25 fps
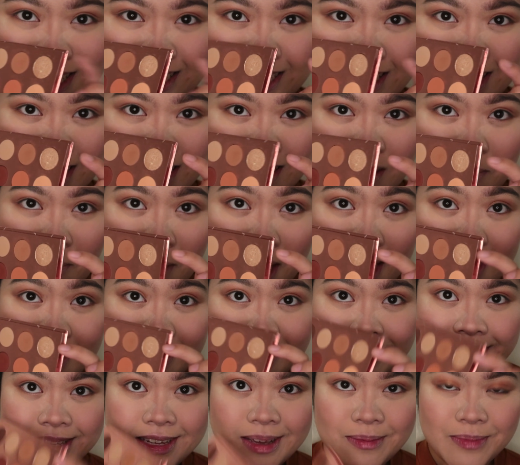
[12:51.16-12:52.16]
The shade in the
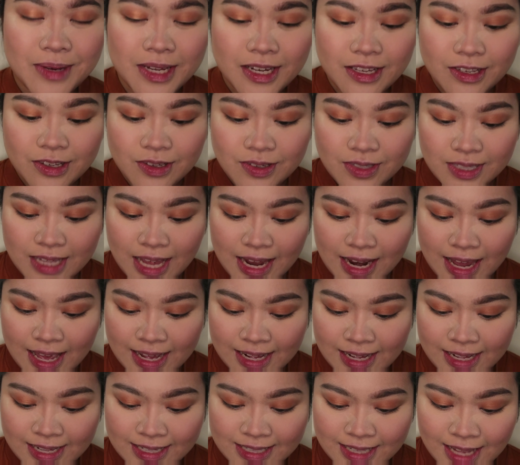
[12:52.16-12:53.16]
palette, I'm going to use that
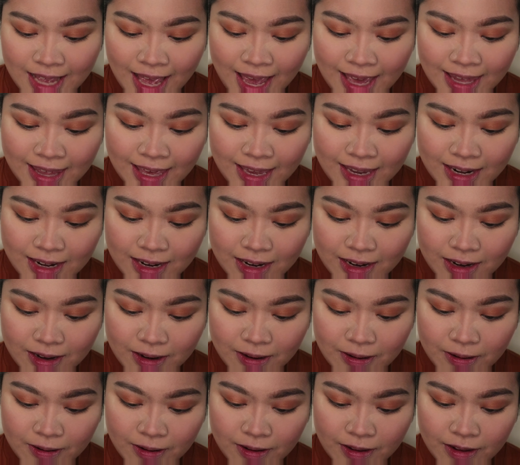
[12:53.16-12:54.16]
as a highlight.
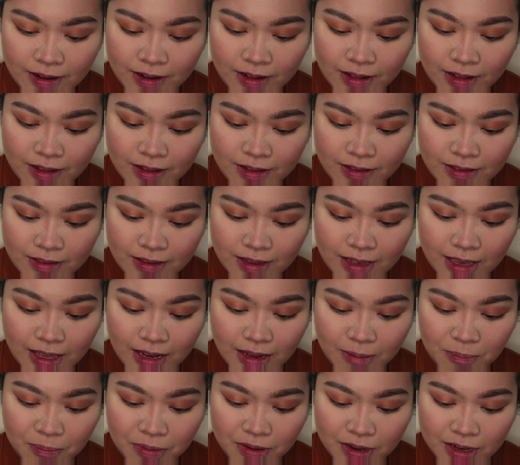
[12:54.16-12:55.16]
I'm going
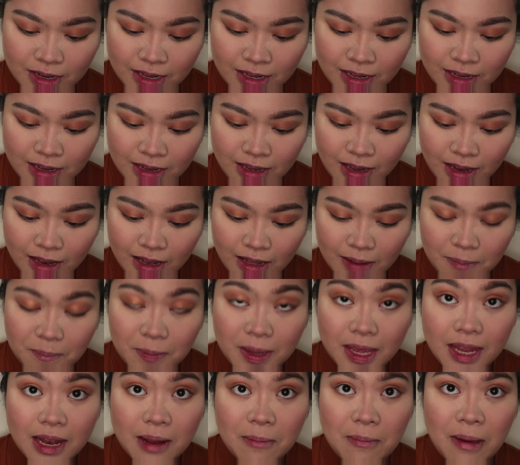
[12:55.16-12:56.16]
to put a little
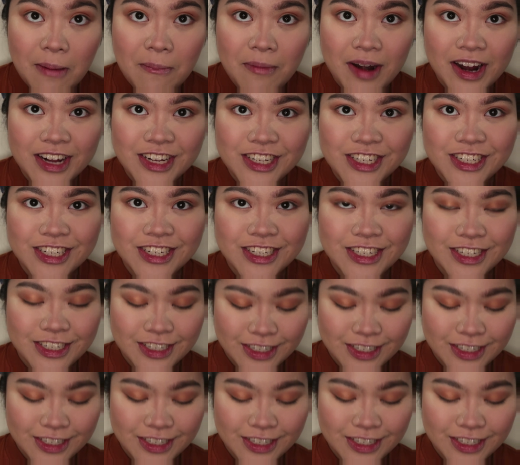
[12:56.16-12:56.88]
bit on my brush.